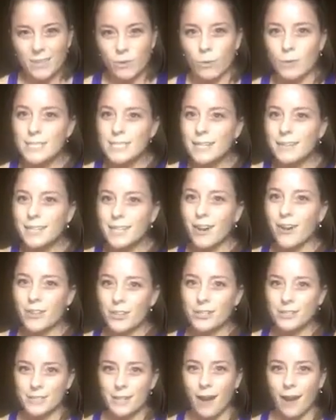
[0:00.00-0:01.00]
what's on the
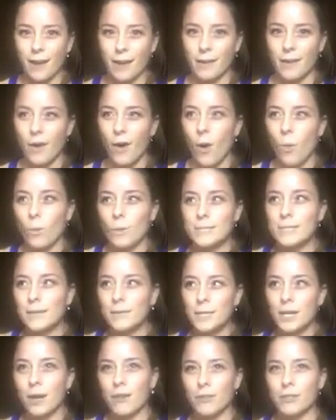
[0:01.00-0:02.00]
other side? What's on
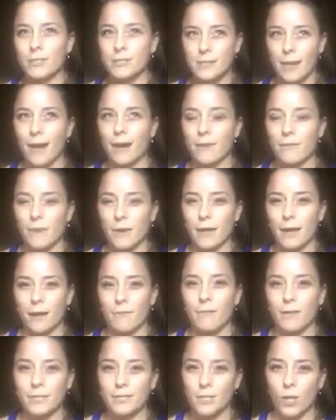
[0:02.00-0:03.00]
the other side
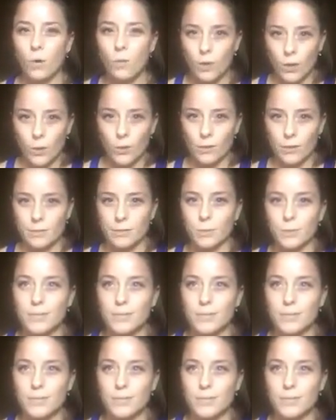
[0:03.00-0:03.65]
if I don't go to this?